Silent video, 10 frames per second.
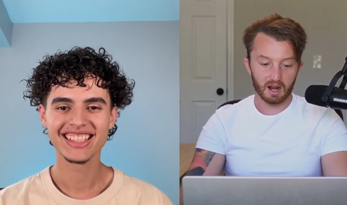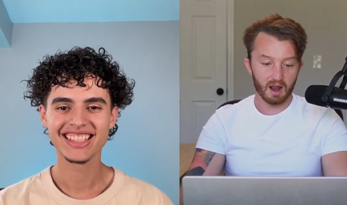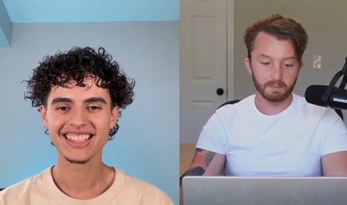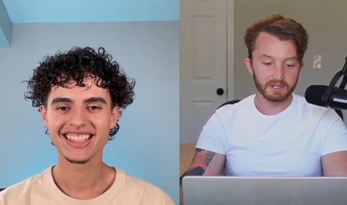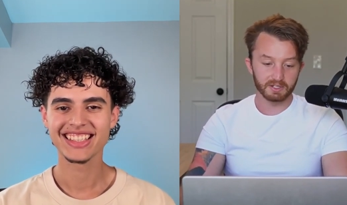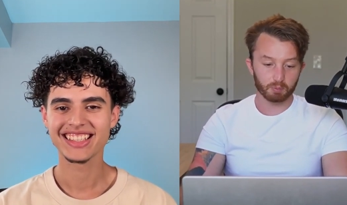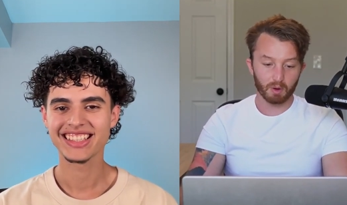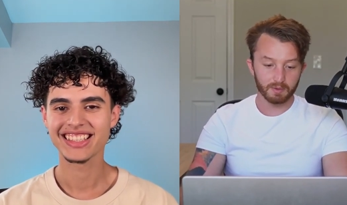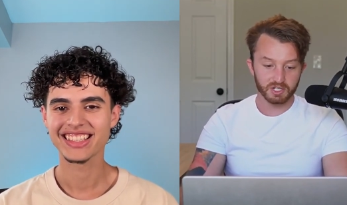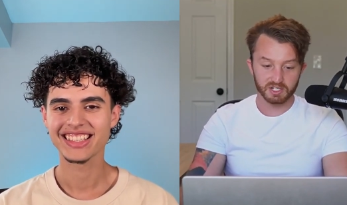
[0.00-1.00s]
Speaker 1: I mean, you're
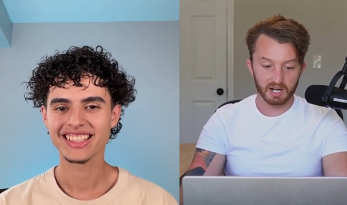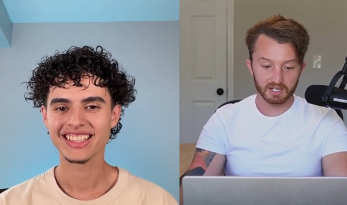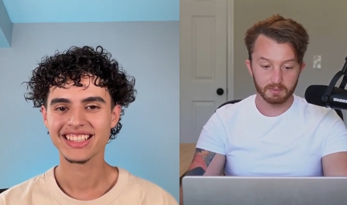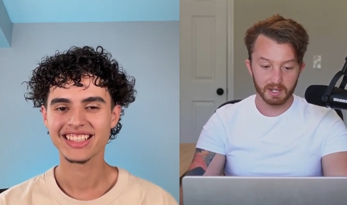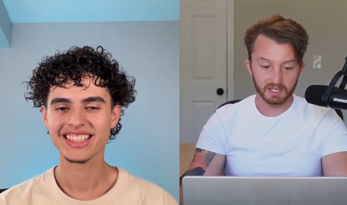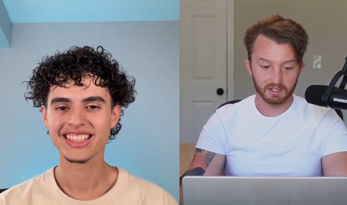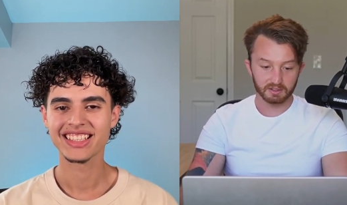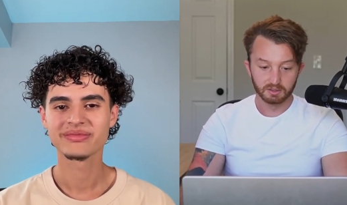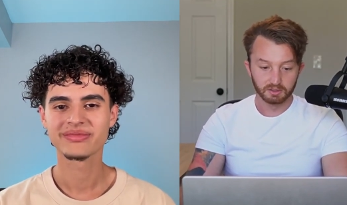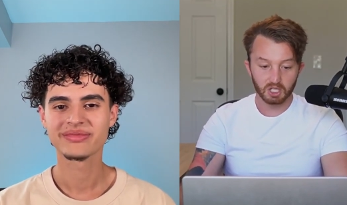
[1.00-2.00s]
probably just not going to make it.
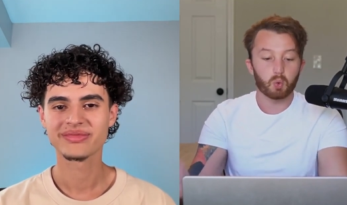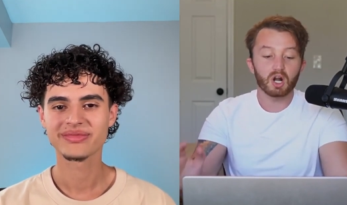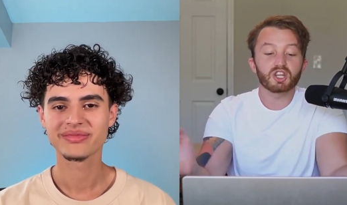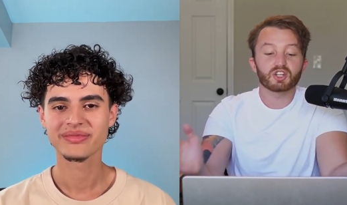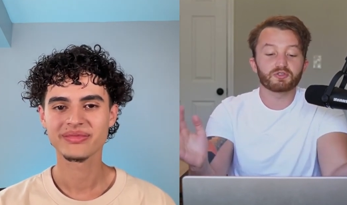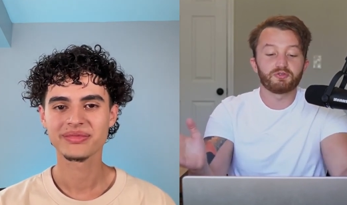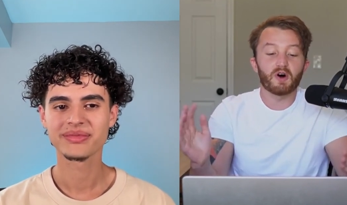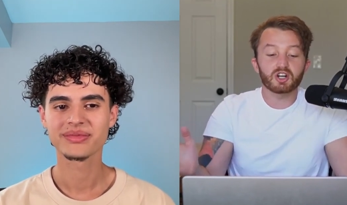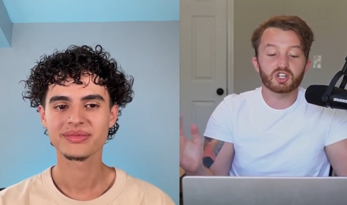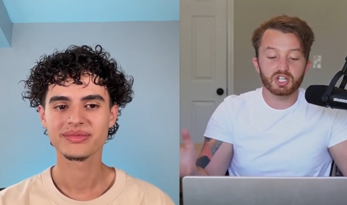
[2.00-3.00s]
Like, like what other
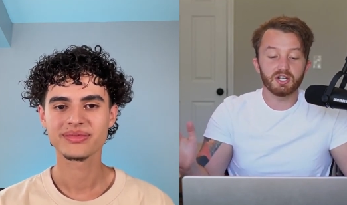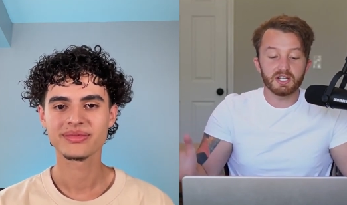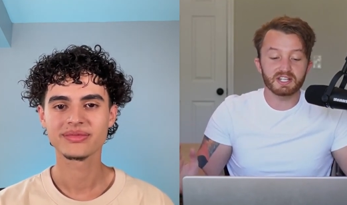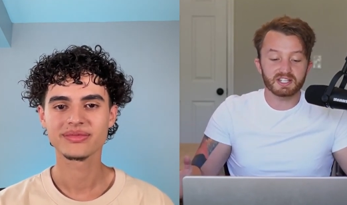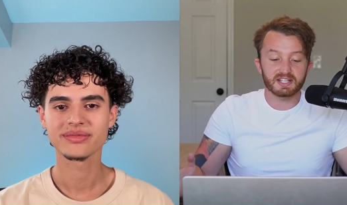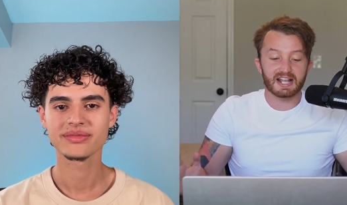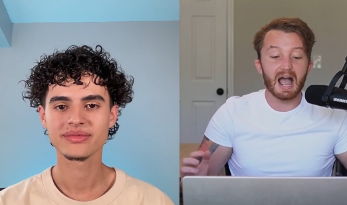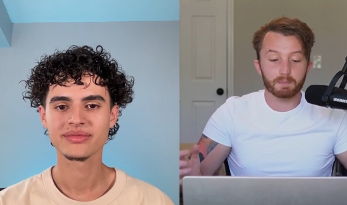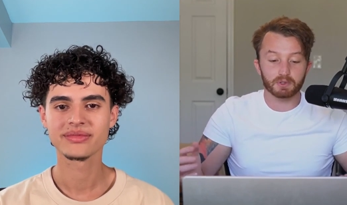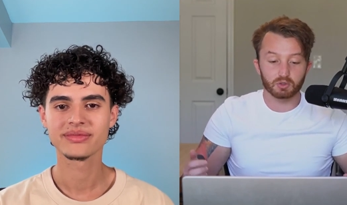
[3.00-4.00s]
function is the
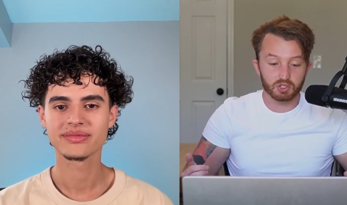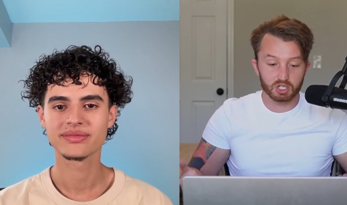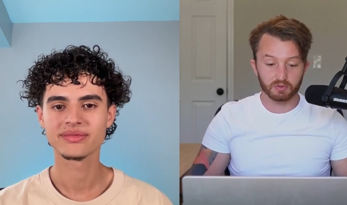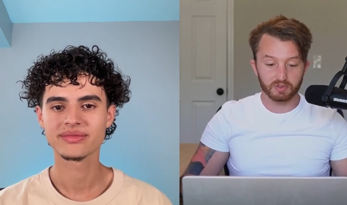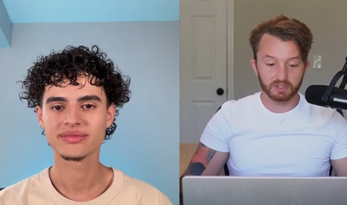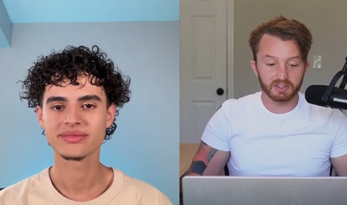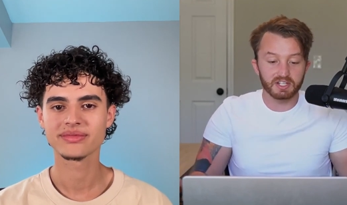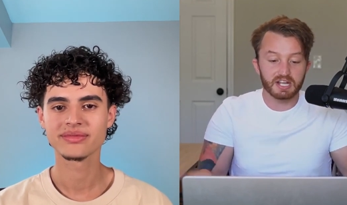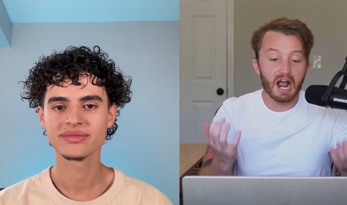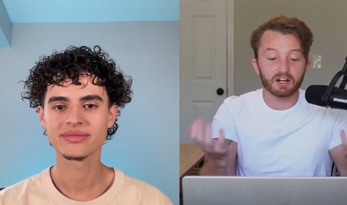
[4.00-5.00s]
capital serving? Like, the
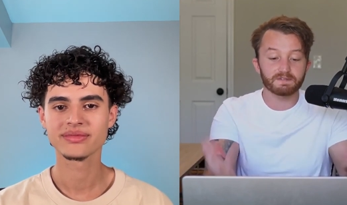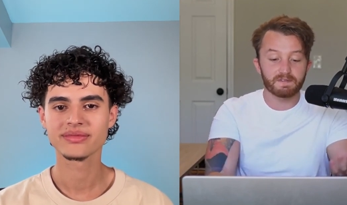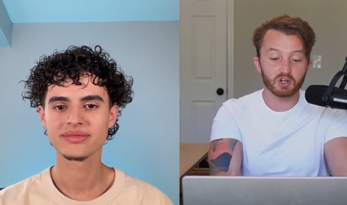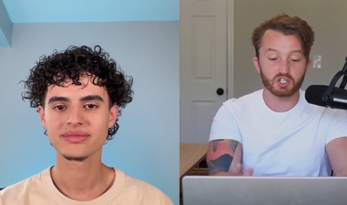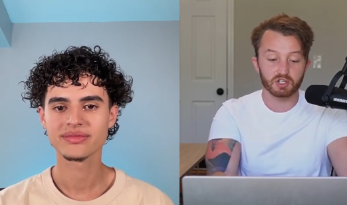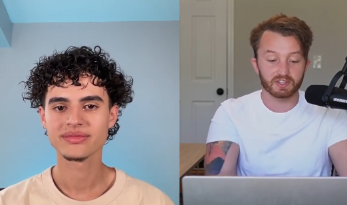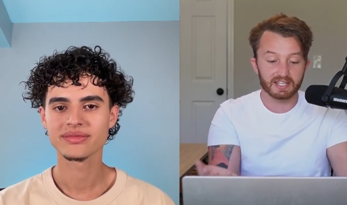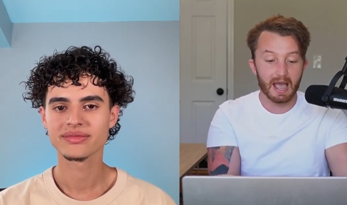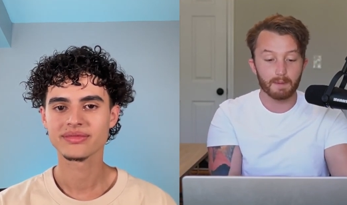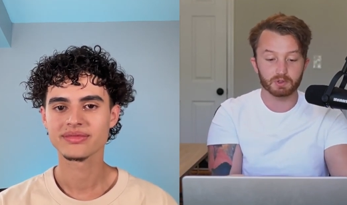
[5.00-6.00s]
entire function of the
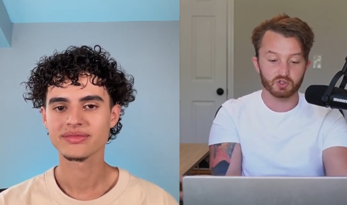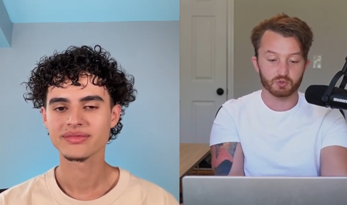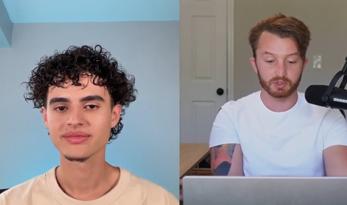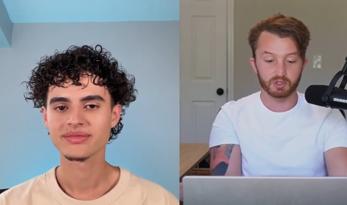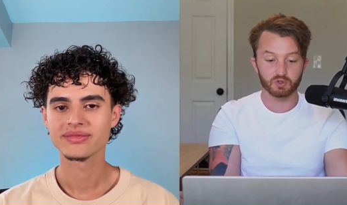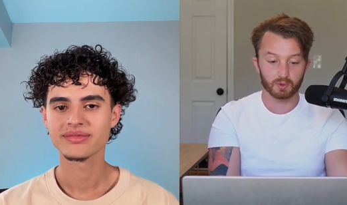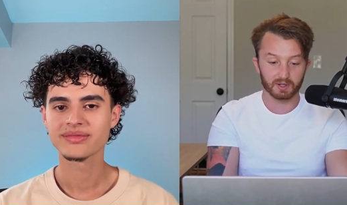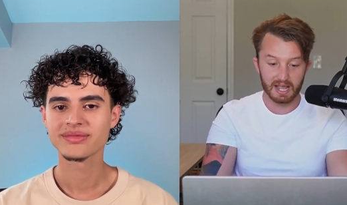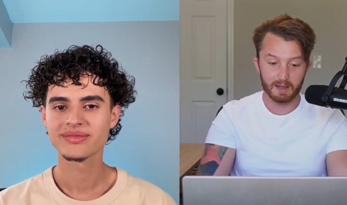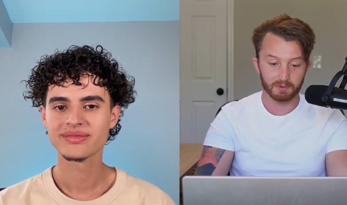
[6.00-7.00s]
capital is to produce more
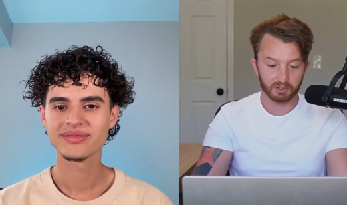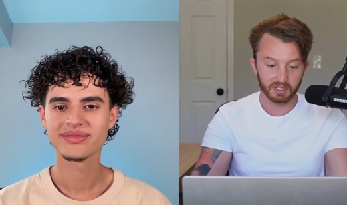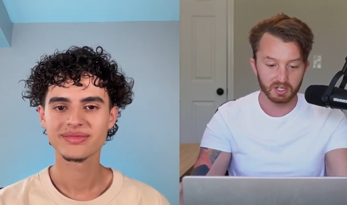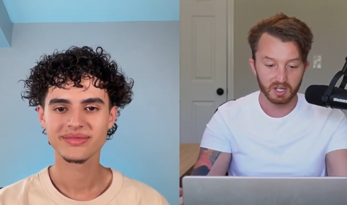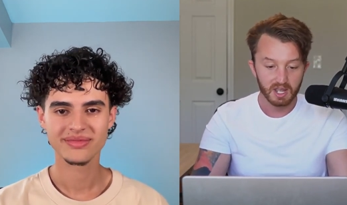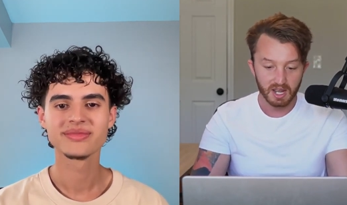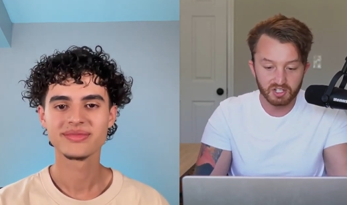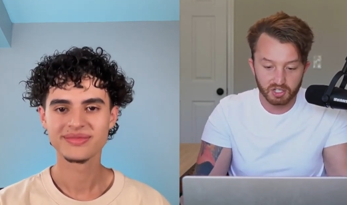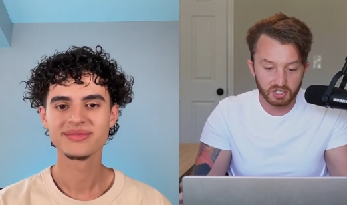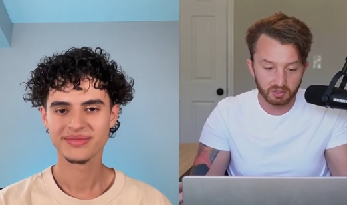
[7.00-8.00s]
capital. It
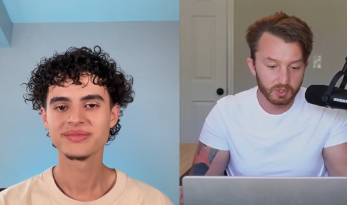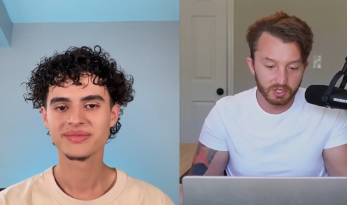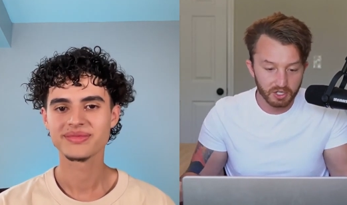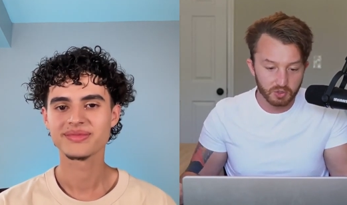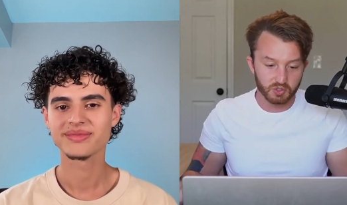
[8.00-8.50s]
just doesn't, what are you going to do? Just